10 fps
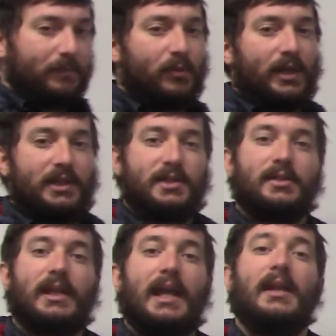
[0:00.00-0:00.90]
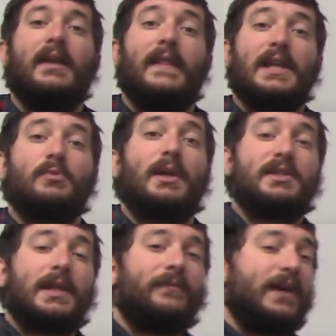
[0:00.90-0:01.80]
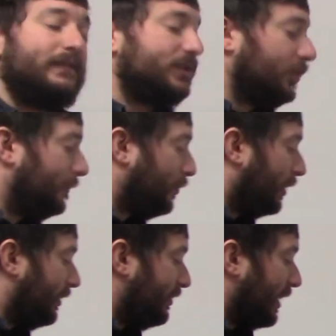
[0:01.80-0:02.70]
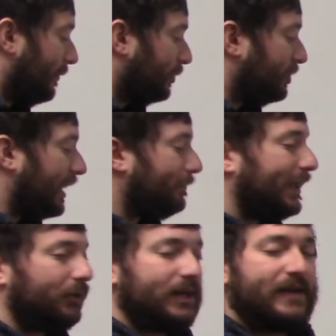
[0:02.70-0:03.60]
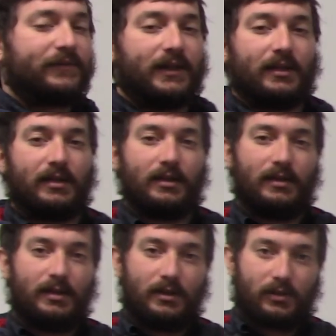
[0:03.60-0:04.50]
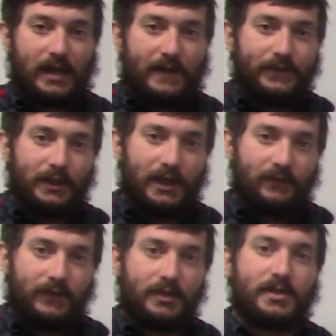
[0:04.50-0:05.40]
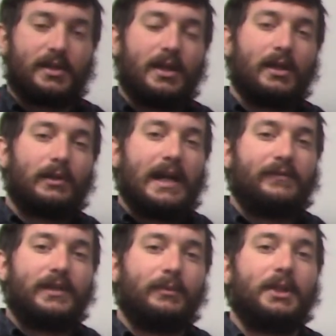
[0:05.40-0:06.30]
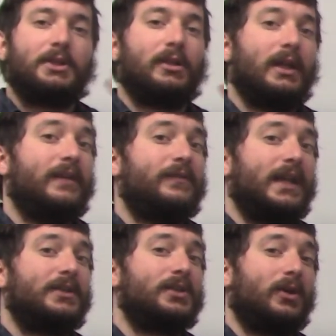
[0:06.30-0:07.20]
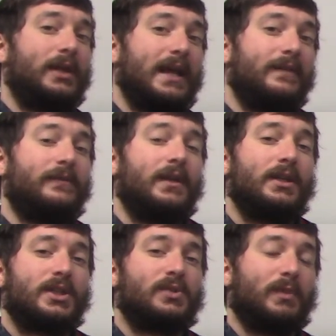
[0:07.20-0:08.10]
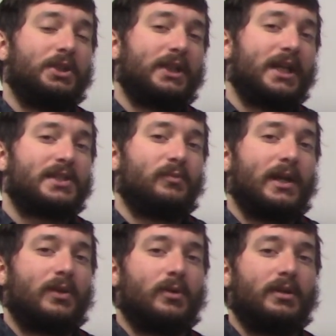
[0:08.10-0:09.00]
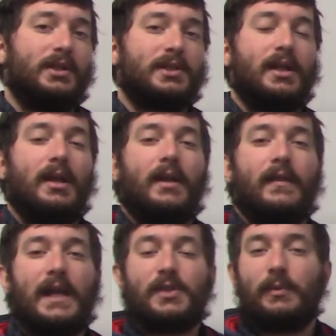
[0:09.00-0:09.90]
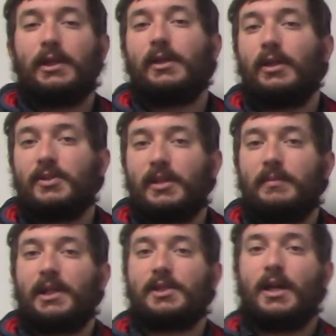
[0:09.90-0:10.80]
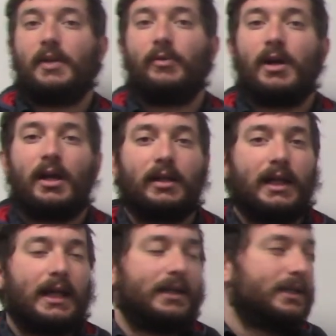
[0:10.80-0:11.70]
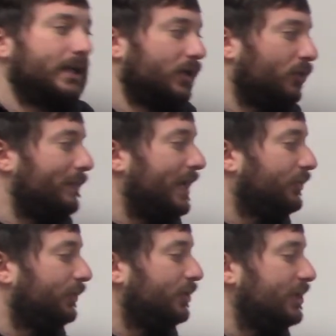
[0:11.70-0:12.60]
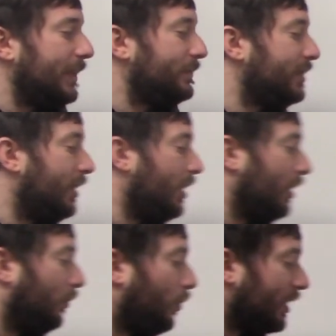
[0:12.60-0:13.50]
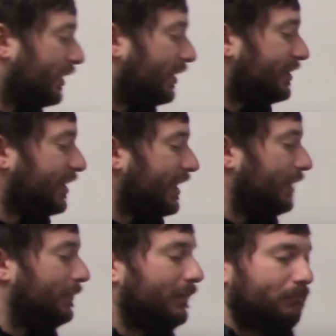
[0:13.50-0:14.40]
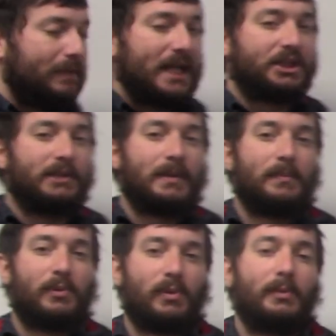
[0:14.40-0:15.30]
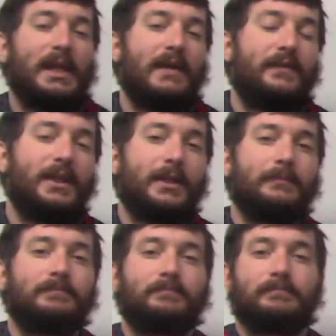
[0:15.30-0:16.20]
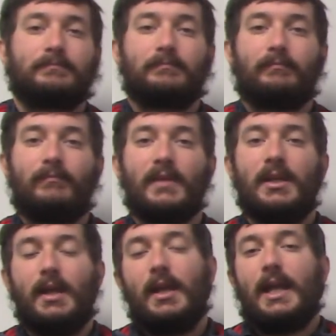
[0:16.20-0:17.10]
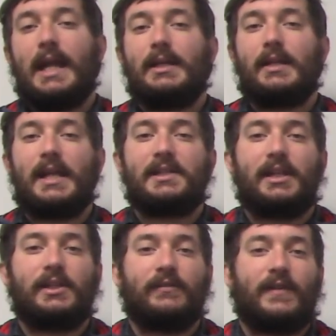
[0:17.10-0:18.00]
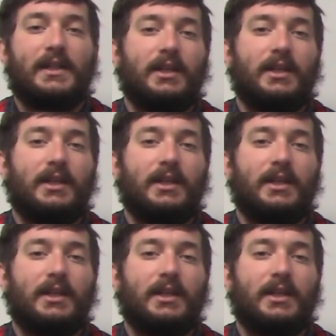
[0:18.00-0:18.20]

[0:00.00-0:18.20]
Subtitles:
points. Okay? That's why step 5 is so important. Double check by graphing. Graph your inverse, graph the original. If they don't have switched x and y coordinates, that's where you can know something's gone wrong and go back through your steps. one at a time, match them up with what we have here. And that's how you can find an